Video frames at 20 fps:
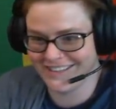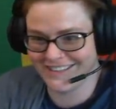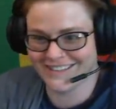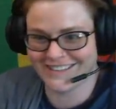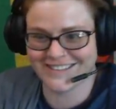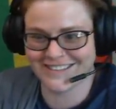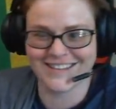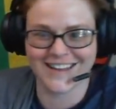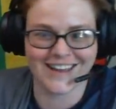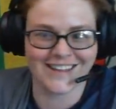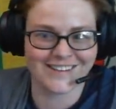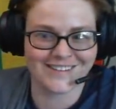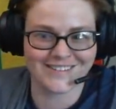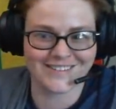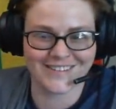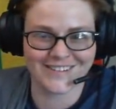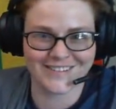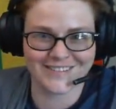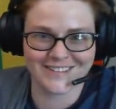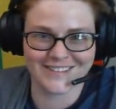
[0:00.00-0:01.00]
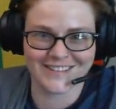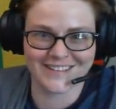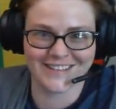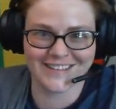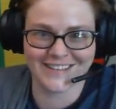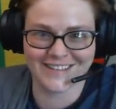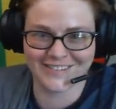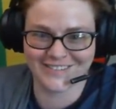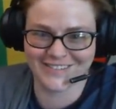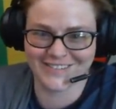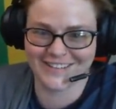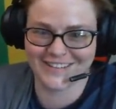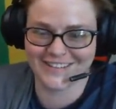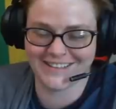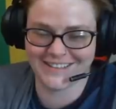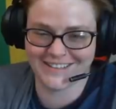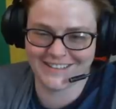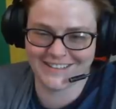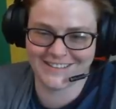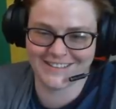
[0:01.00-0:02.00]
'Cause neither of those like
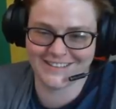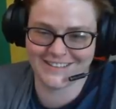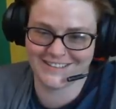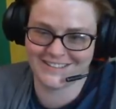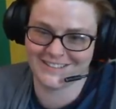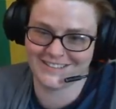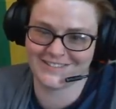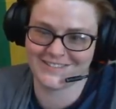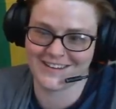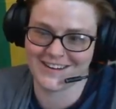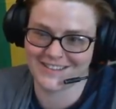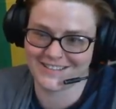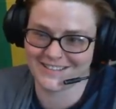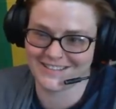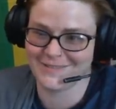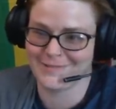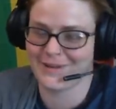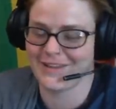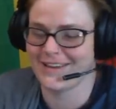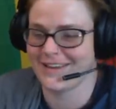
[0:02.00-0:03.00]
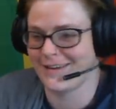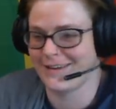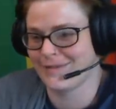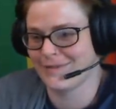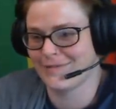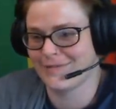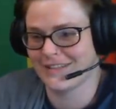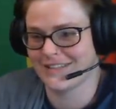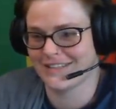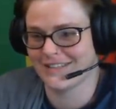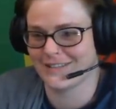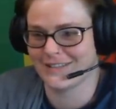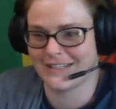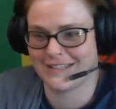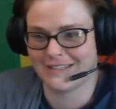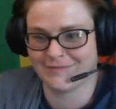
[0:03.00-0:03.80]
really directly by the camera, but that's okay.